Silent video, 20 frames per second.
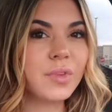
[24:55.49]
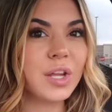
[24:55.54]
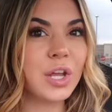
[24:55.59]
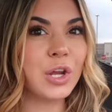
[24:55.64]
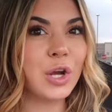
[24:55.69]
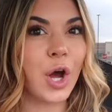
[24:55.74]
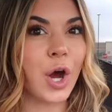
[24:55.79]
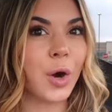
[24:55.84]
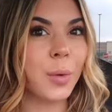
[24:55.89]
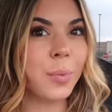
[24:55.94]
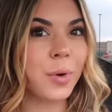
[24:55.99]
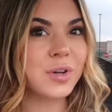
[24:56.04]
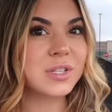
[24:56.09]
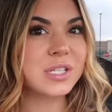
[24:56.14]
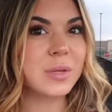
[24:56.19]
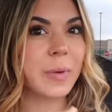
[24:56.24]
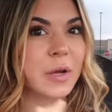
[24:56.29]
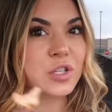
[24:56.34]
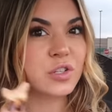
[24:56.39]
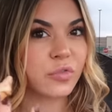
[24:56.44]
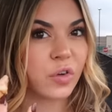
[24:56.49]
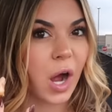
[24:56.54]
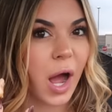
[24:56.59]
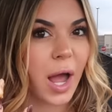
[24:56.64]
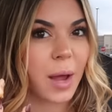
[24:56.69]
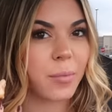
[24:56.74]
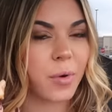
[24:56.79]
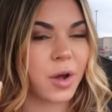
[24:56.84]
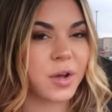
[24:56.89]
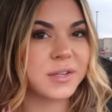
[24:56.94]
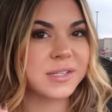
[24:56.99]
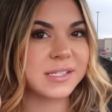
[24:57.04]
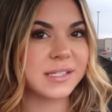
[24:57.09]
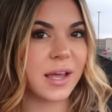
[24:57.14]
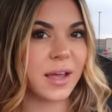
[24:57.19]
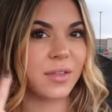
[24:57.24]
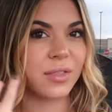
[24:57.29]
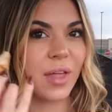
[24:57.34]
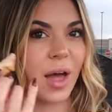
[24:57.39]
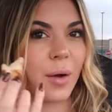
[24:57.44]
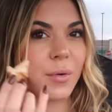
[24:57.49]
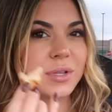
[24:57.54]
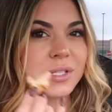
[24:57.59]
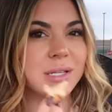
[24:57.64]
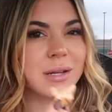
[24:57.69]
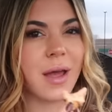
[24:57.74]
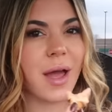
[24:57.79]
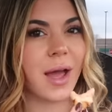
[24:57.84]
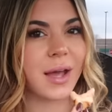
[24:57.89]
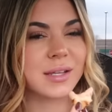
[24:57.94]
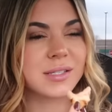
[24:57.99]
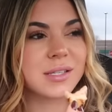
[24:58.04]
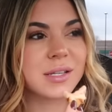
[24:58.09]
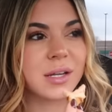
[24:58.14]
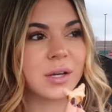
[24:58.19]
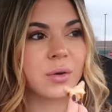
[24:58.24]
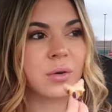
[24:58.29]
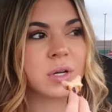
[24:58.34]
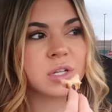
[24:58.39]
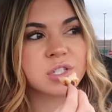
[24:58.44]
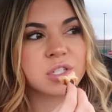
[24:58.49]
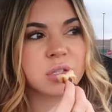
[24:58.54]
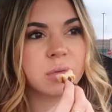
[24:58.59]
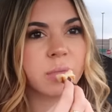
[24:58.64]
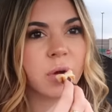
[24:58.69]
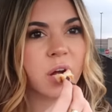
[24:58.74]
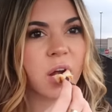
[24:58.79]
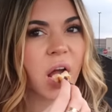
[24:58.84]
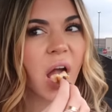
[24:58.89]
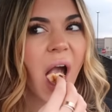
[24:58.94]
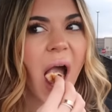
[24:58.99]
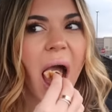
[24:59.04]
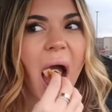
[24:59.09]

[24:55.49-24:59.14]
You know, post a picture of her eyebrows saying that was an accident, question mark.